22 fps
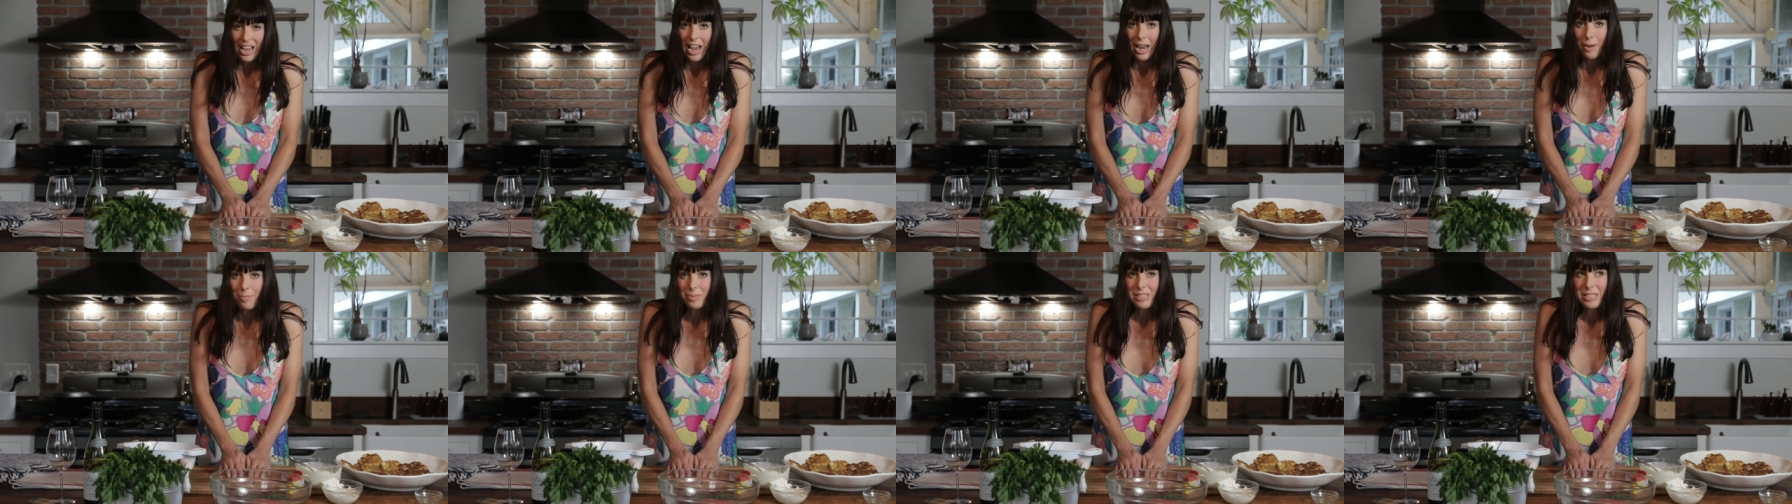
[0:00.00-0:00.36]

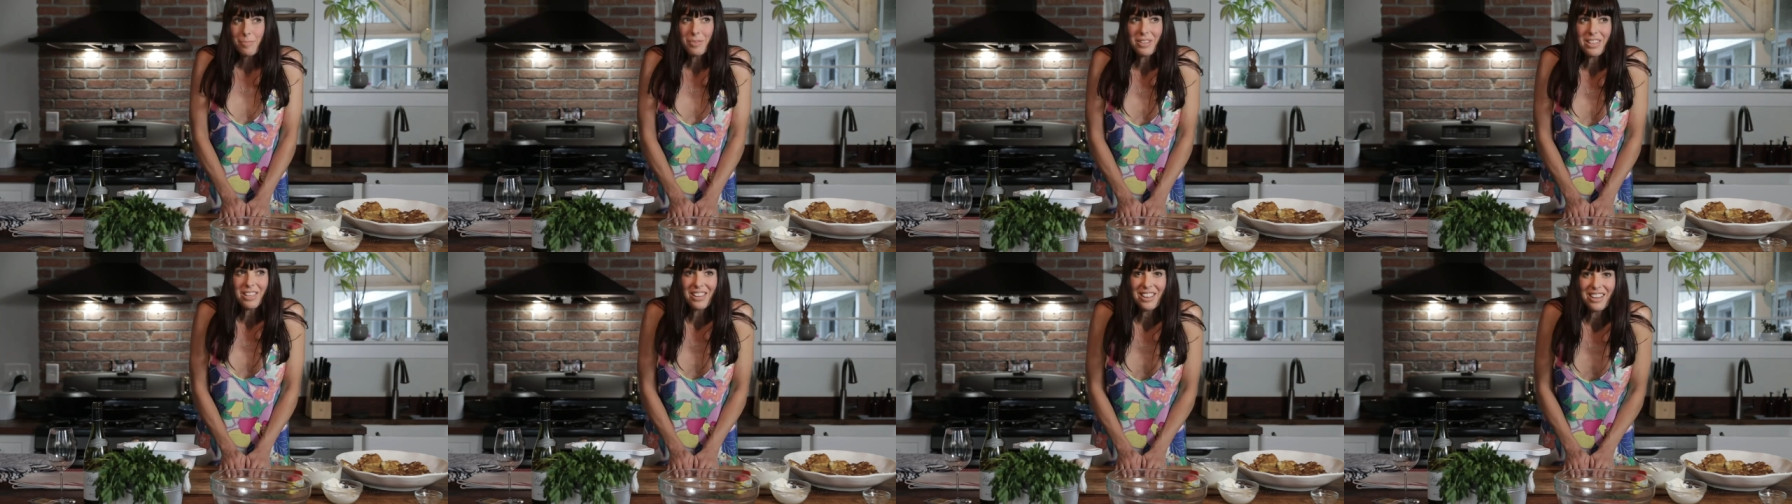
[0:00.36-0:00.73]
I'm
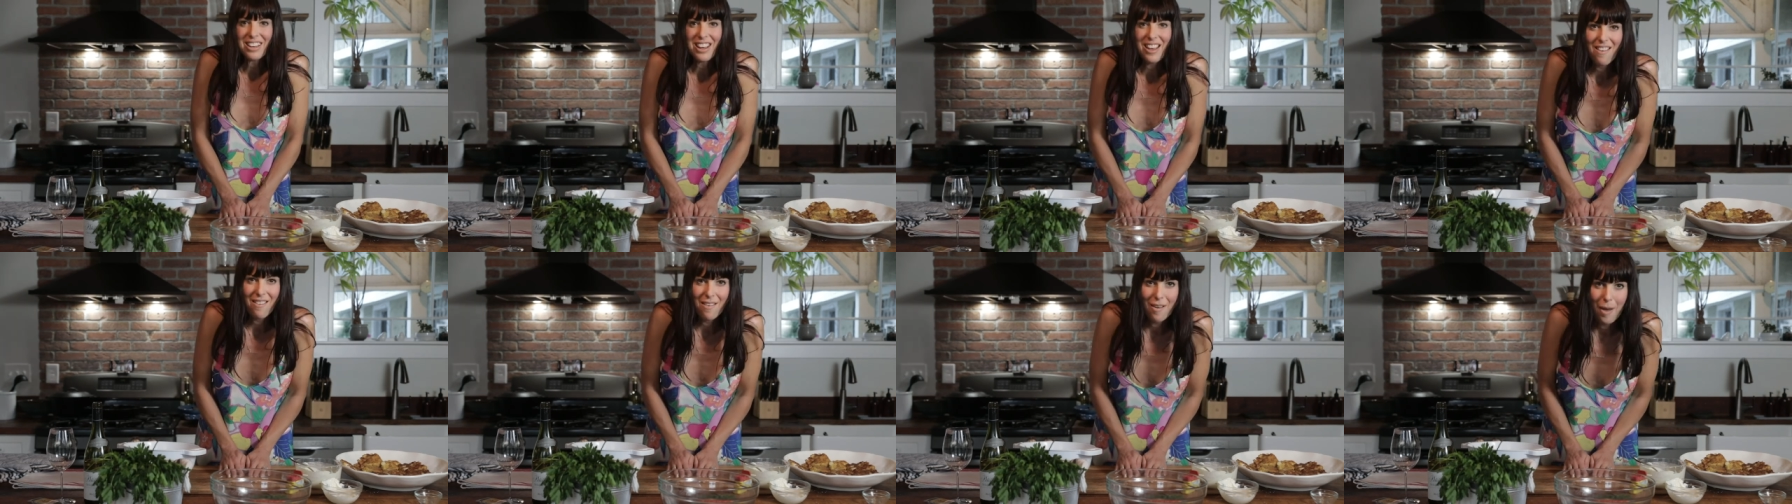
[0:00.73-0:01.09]
simply
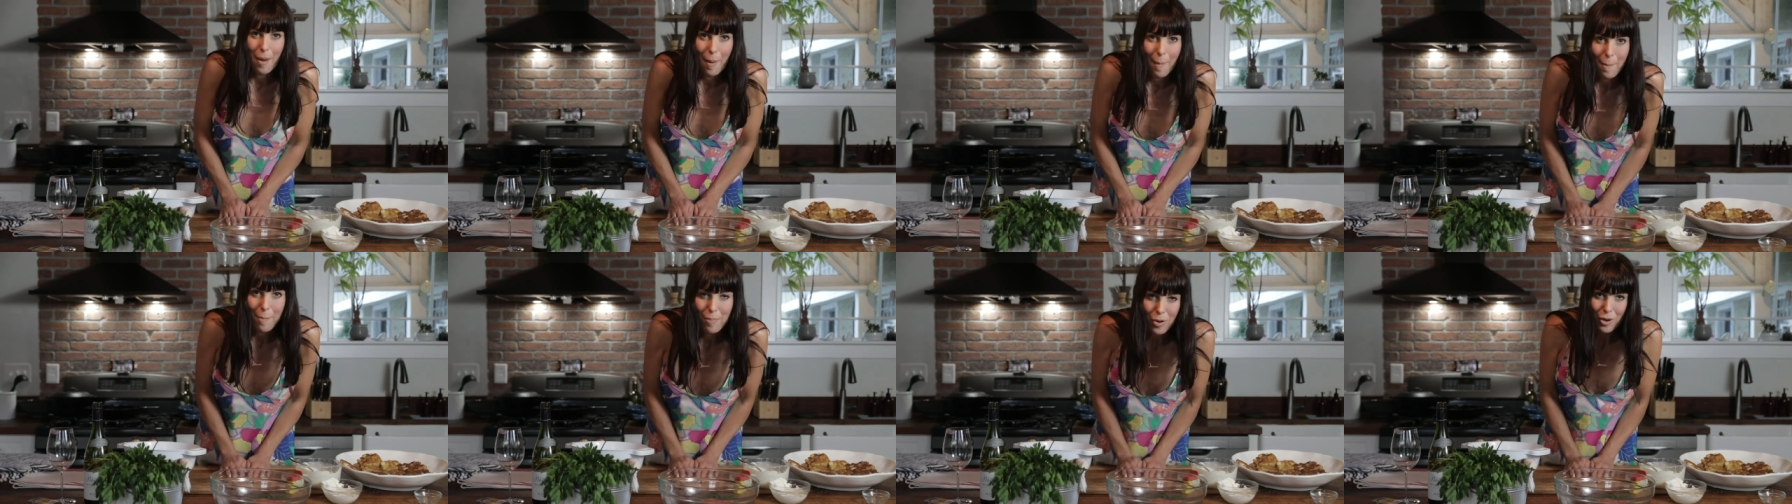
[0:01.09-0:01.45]
gonna
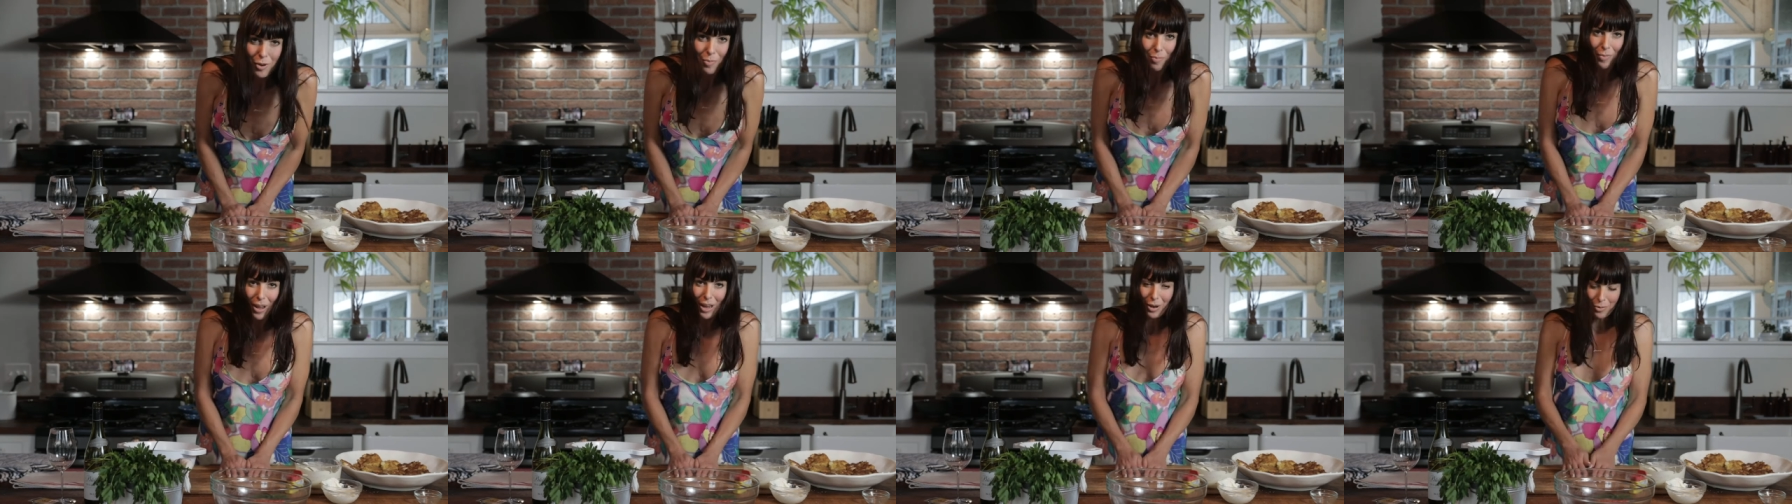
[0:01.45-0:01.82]

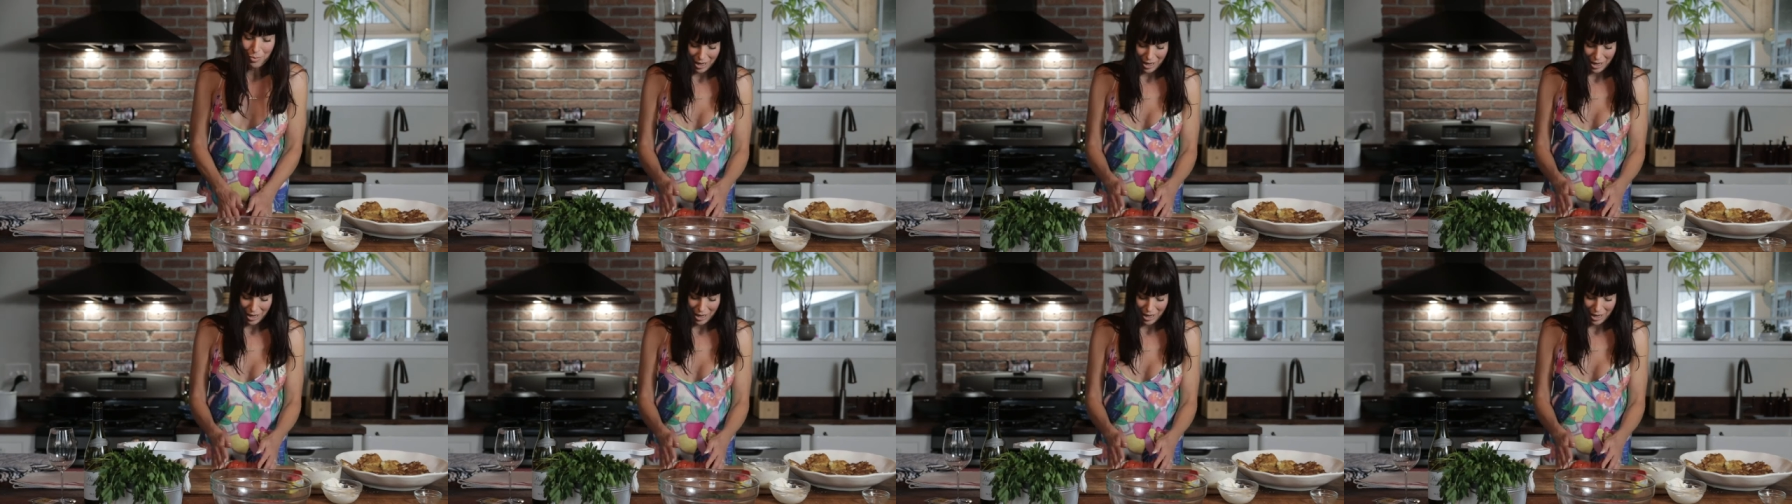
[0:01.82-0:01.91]
put my